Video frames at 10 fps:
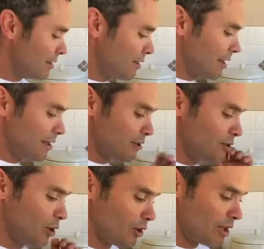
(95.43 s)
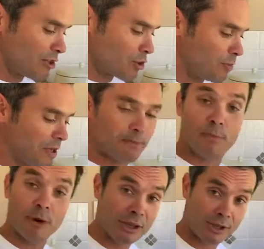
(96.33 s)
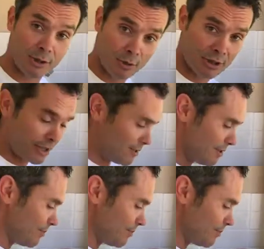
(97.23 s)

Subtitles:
they don't need to be pre-salted.